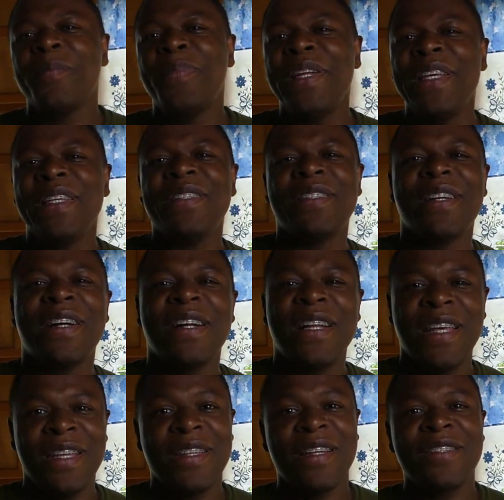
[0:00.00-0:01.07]
please
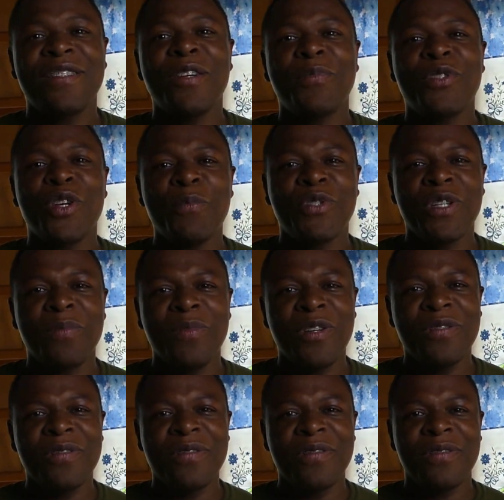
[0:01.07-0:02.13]
click that subscription
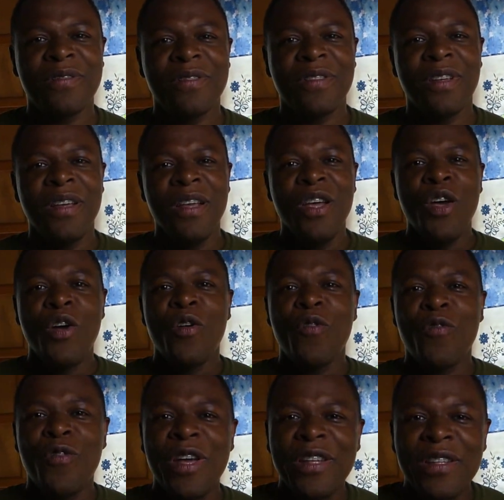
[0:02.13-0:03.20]
button,
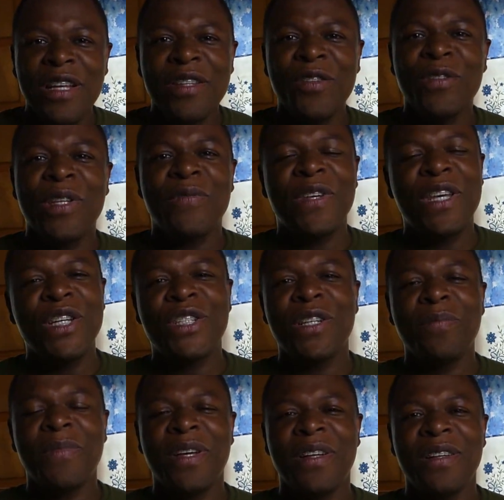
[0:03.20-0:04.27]
ring that
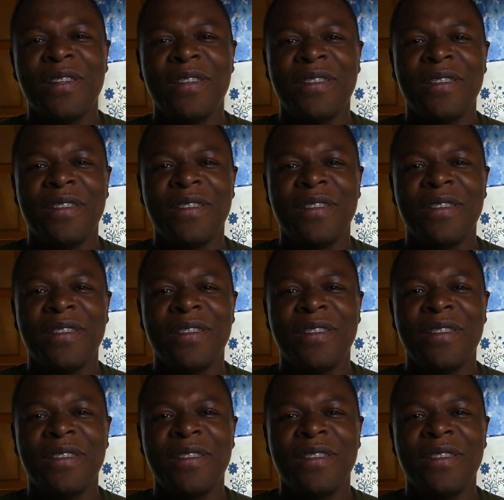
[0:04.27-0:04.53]
notification bell